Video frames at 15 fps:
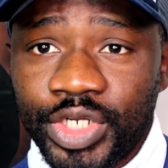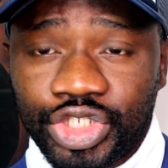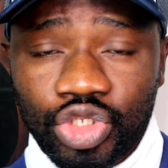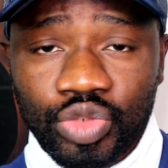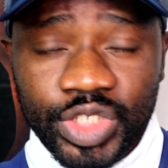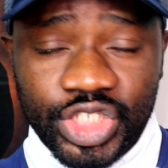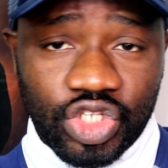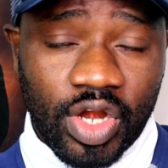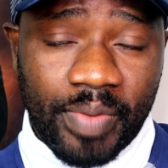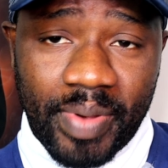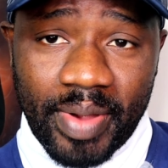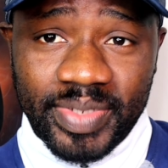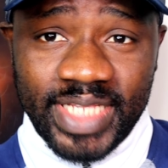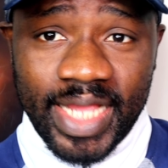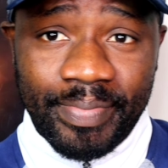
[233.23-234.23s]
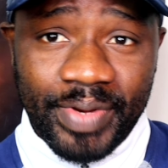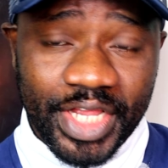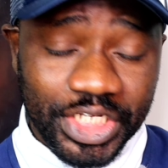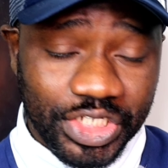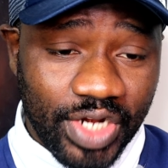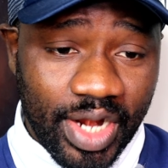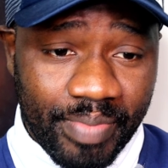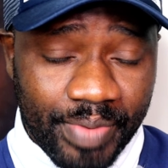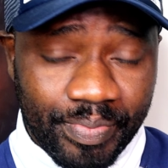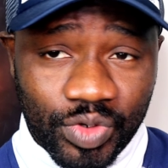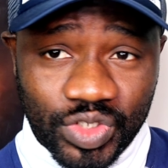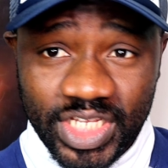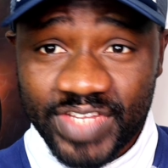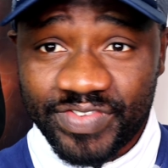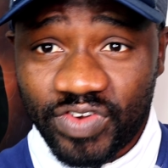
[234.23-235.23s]
way through which study permit application are being
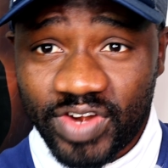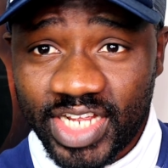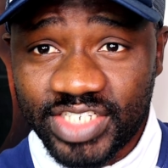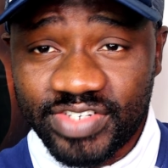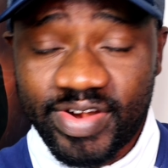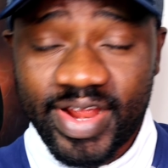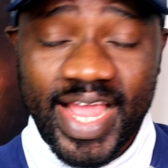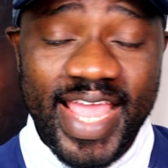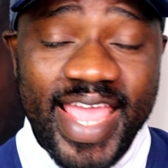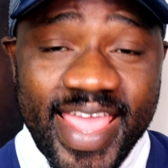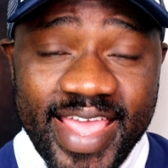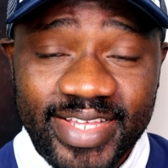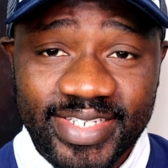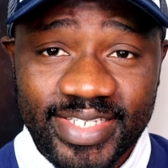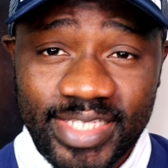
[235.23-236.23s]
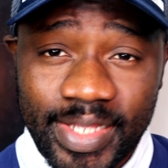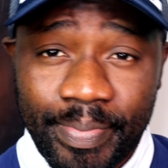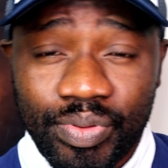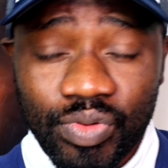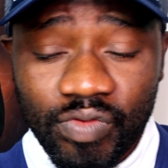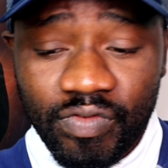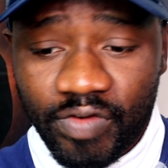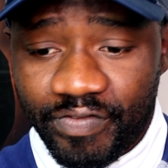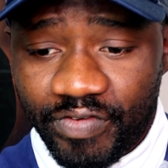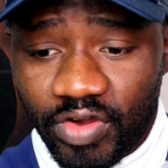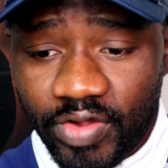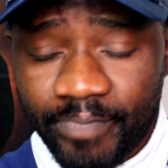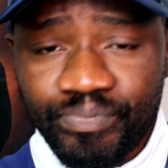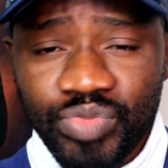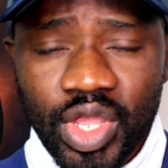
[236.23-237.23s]
processed for Nigeria is the proof of
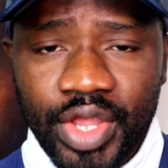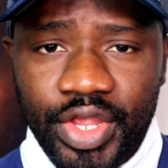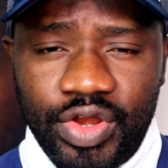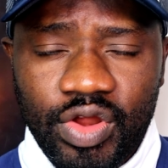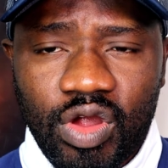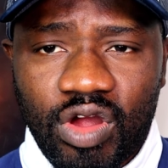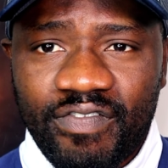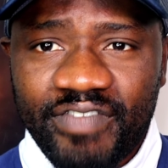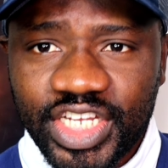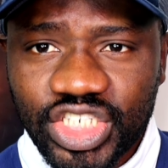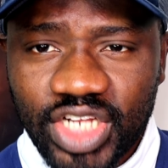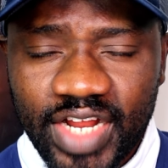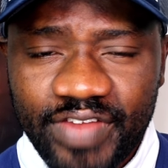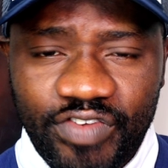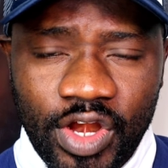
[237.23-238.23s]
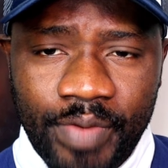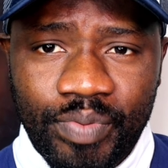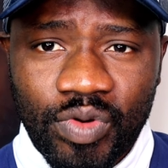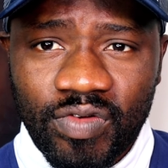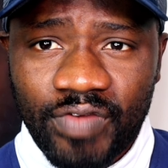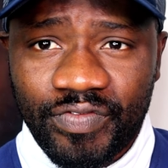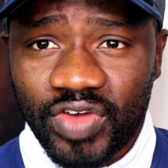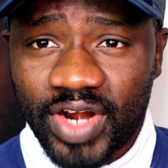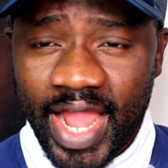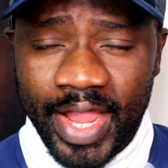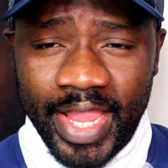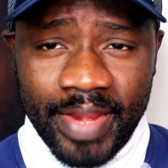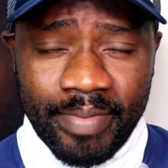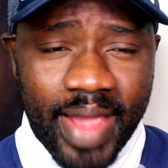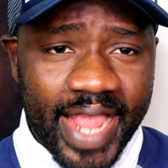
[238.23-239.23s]
fund. You know, conventionally for the proof of fund,
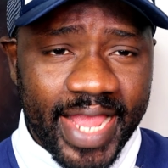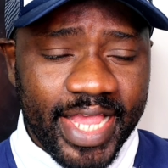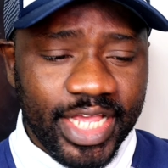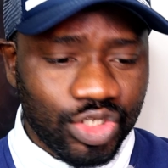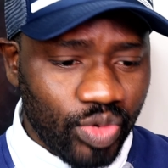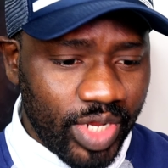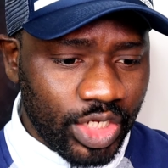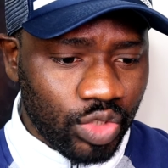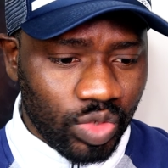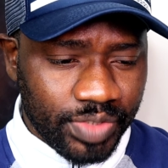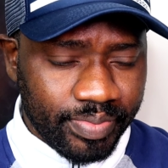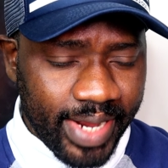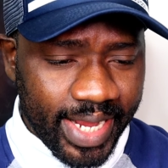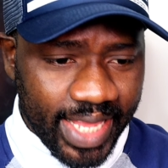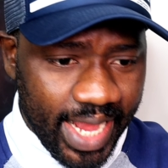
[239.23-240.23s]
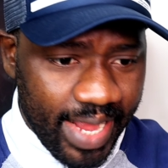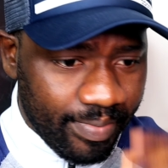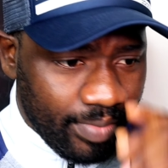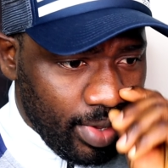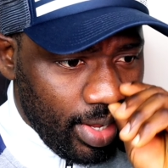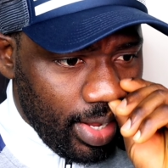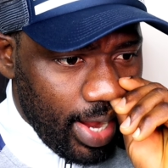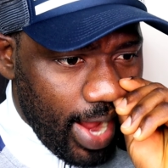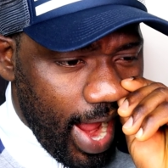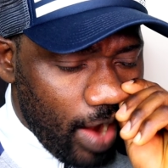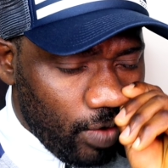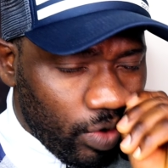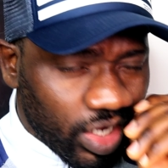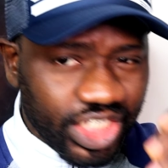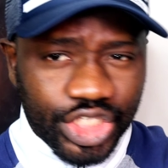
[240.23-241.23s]
like in my case when it was my time,
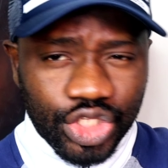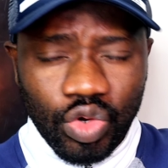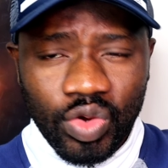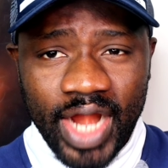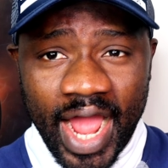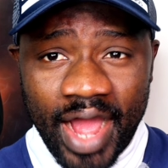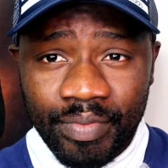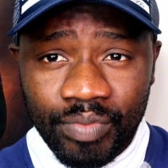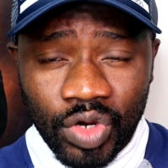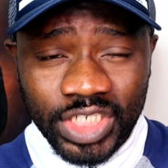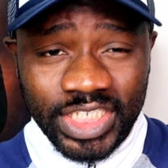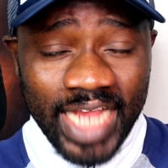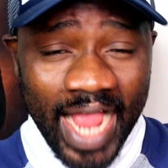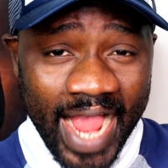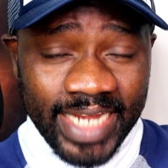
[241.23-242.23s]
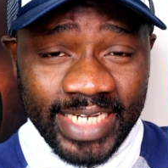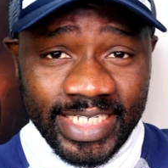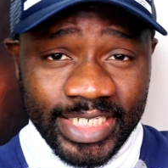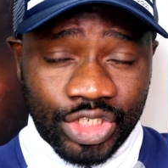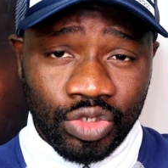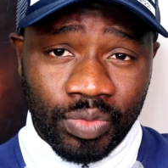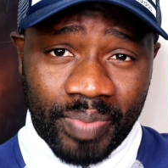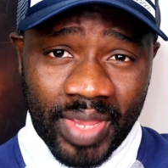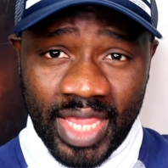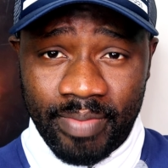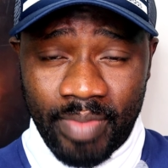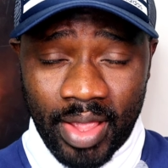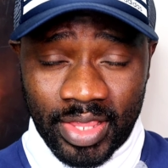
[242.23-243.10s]
I wasn't told how much I need to be in